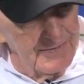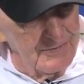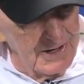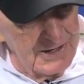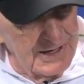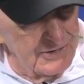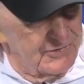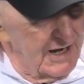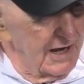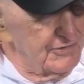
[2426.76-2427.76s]
Well, you get
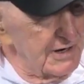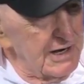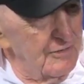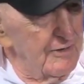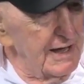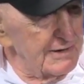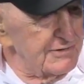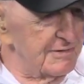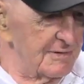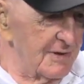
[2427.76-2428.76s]
shot, you get a rest.